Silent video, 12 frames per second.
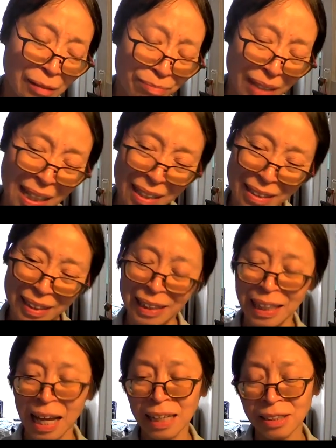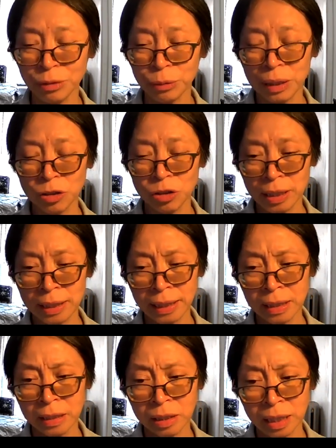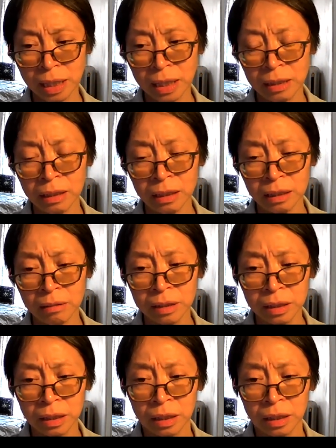Well, the next question is that,